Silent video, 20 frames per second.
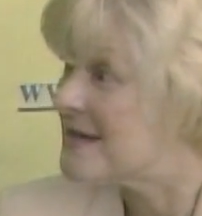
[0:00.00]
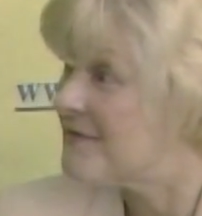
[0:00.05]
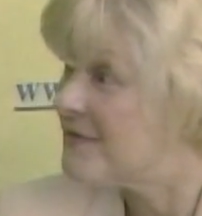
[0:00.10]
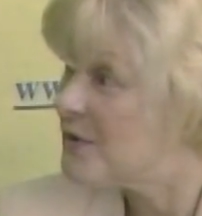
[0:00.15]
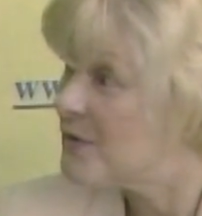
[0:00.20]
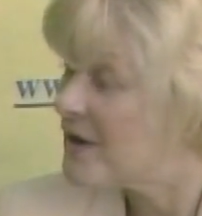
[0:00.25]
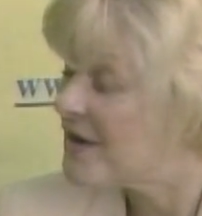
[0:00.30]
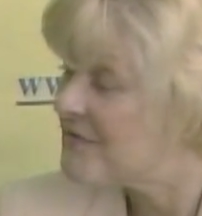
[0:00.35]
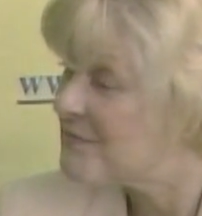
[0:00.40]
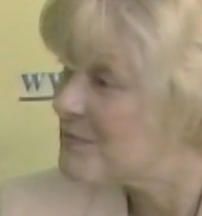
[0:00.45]
If
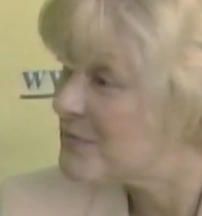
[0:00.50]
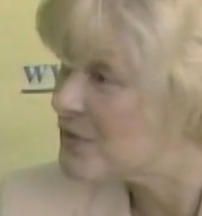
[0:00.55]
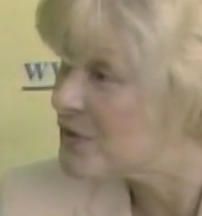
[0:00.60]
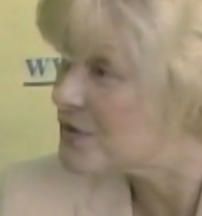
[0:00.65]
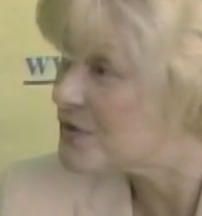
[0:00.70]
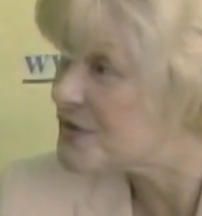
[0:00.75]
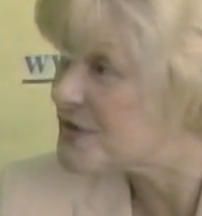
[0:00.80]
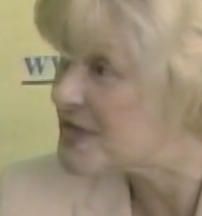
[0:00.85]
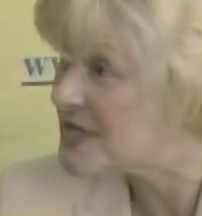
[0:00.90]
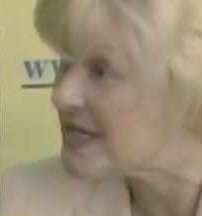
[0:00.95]
you have MERS
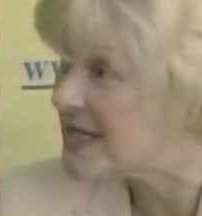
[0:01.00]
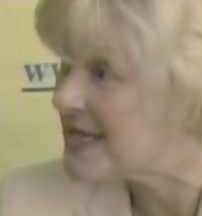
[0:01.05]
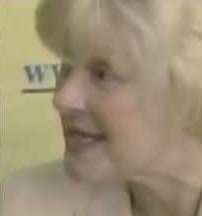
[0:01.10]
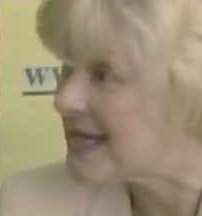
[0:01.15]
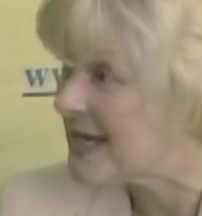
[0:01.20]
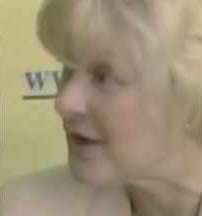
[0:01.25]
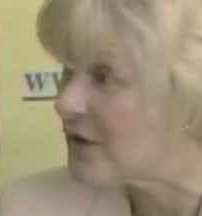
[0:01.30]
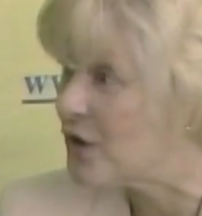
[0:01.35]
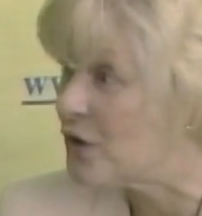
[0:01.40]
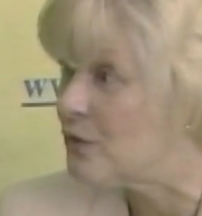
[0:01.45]
in
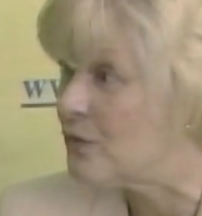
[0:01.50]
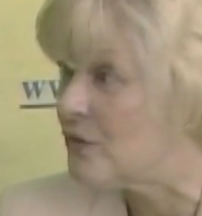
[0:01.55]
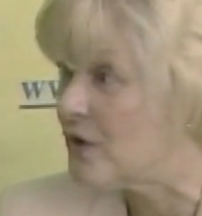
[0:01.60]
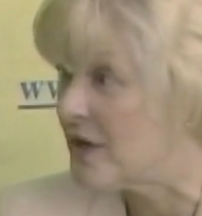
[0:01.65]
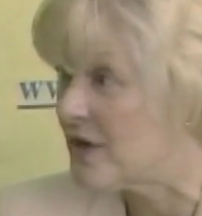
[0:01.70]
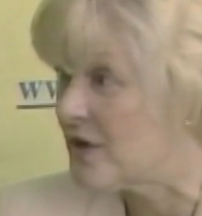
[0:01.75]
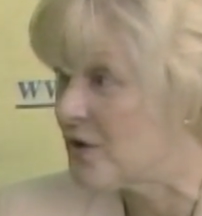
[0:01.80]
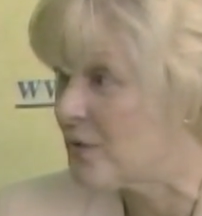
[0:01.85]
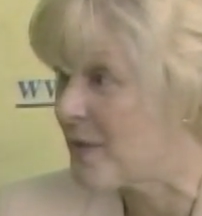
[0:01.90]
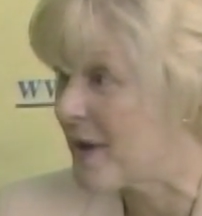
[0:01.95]
there,
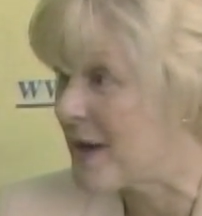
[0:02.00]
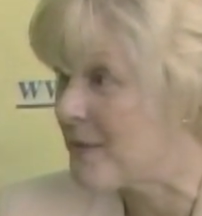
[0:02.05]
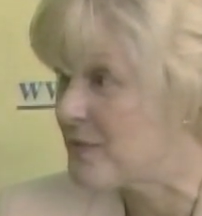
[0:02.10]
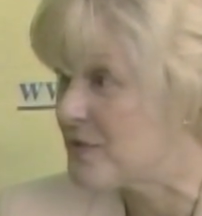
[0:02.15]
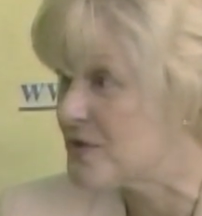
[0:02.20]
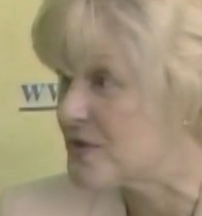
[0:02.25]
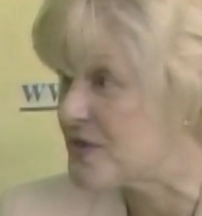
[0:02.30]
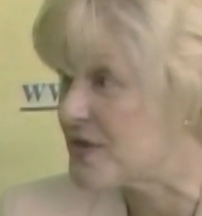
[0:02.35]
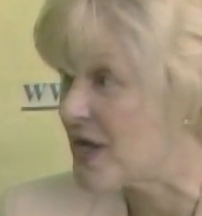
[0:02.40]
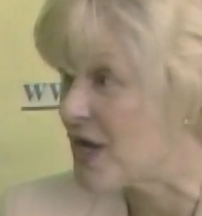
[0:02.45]
in your
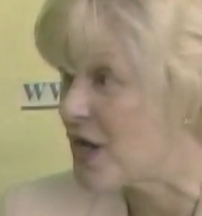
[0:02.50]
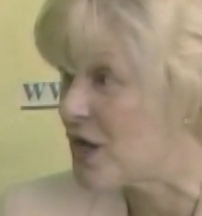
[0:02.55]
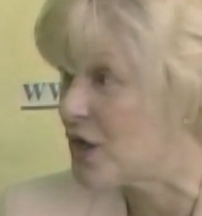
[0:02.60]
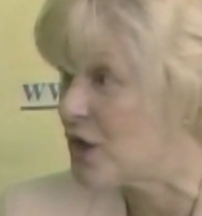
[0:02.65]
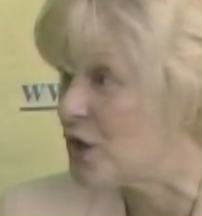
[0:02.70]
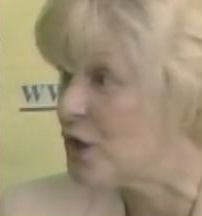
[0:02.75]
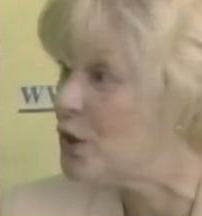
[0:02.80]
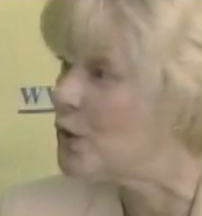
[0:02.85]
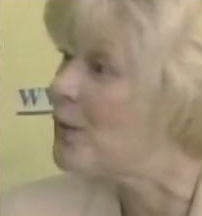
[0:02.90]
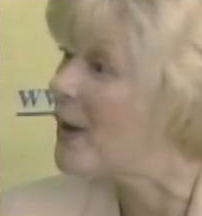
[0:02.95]
papers, then
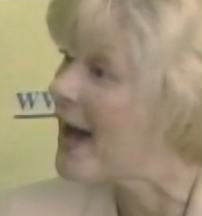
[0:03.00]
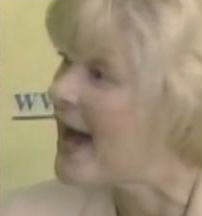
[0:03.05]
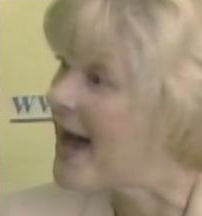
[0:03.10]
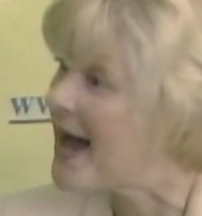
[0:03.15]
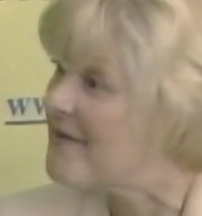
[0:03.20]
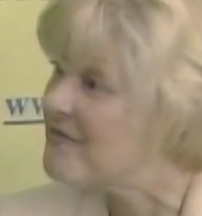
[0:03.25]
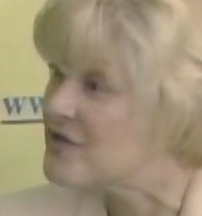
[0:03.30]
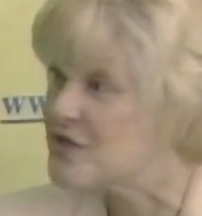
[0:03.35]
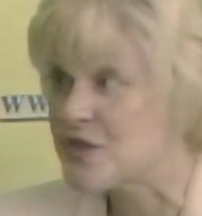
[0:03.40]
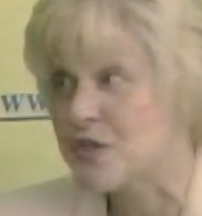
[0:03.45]
you
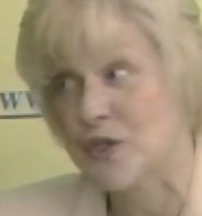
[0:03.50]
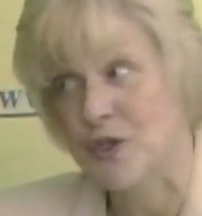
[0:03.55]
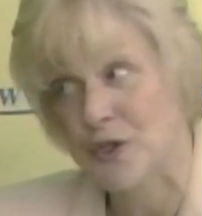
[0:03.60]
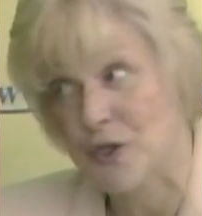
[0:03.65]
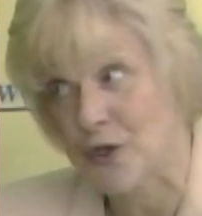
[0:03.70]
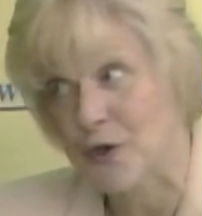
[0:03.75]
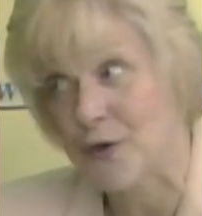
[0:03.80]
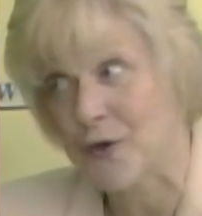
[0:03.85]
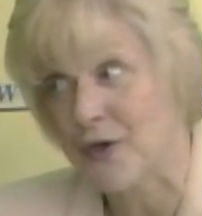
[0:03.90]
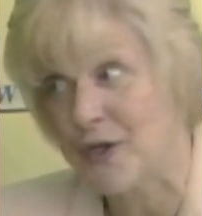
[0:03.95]
have a
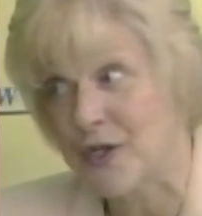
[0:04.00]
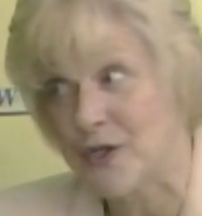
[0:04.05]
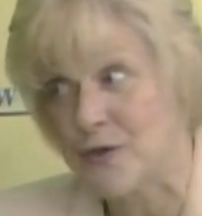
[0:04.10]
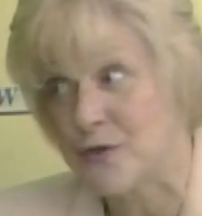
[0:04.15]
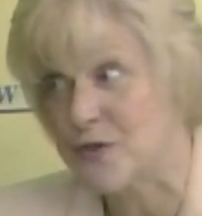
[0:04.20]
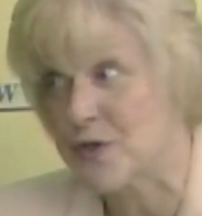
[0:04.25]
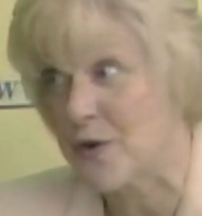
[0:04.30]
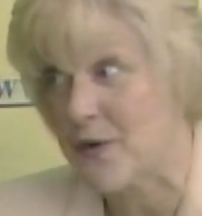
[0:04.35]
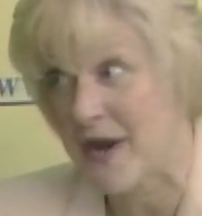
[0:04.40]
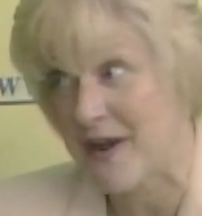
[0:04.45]
security.
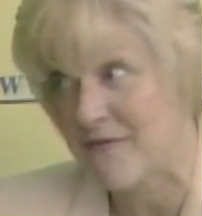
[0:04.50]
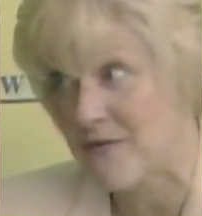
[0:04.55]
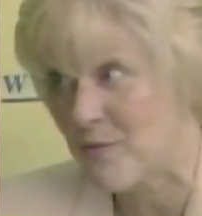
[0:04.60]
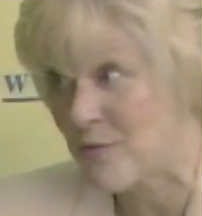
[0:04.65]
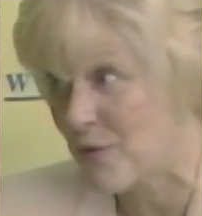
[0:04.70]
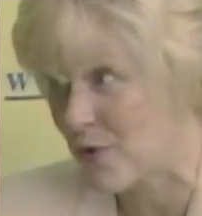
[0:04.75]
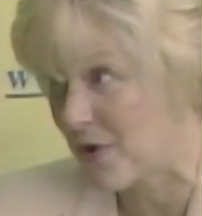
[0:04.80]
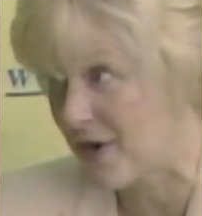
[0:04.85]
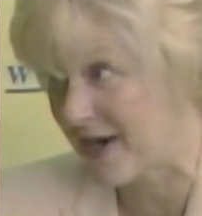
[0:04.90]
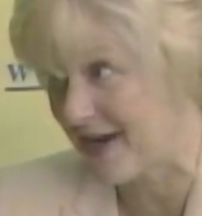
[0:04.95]
You don't have a
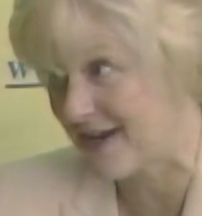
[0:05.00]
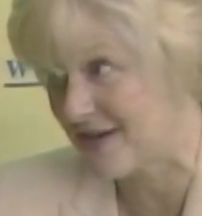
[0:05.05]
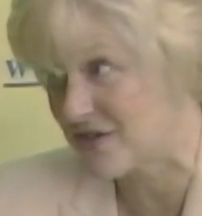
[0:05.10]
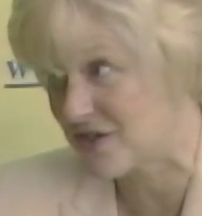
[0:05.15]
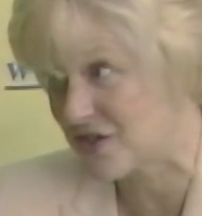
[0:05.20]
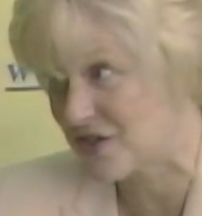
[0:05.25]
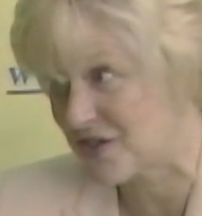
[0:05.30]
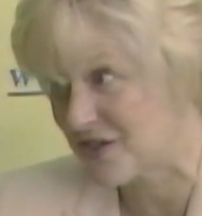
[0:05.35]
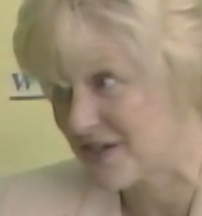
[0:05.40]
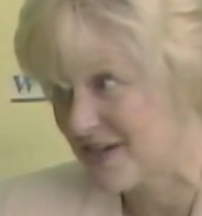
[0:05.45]

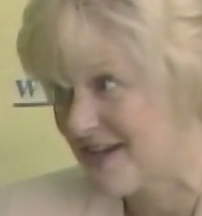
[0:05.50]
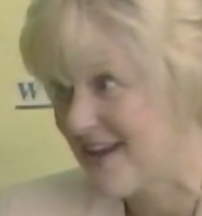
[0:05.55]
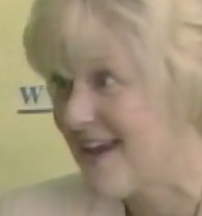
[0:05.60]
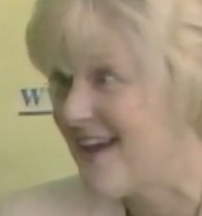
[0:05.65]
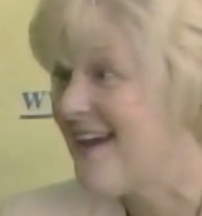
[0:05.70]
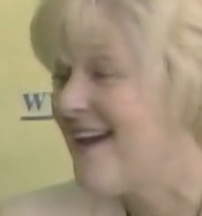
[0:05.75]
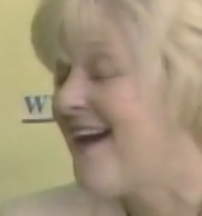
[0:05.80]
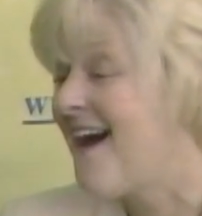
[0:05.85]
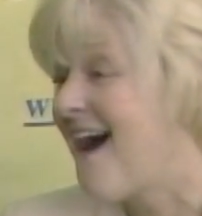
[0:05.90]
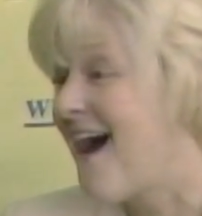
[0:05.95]
mortgage.
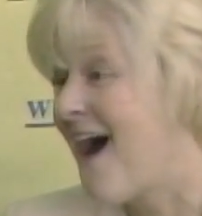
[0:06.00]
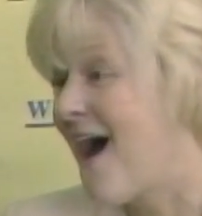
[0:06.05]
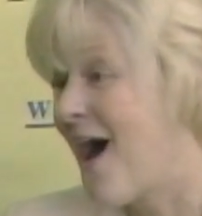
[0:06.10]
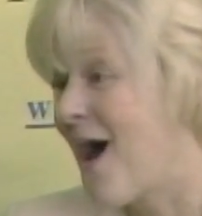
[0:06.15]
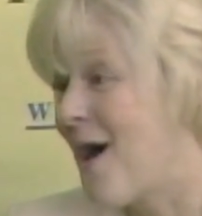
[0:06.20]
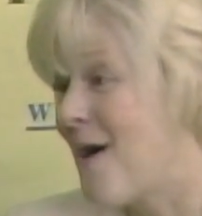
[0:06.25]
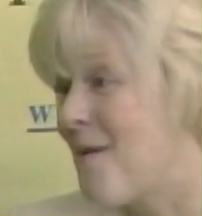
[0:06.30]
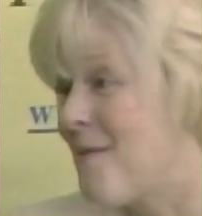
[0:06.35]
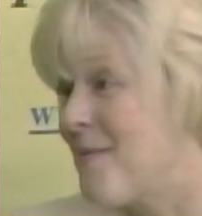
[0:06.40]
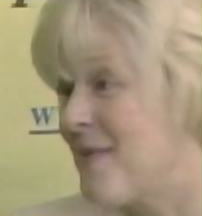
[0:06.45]

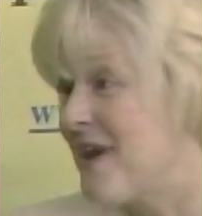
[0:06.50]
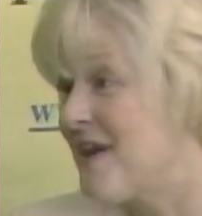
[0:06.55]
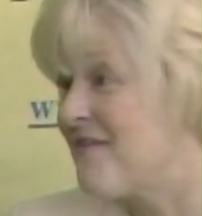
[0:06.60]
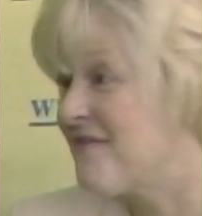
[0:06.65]
Okay.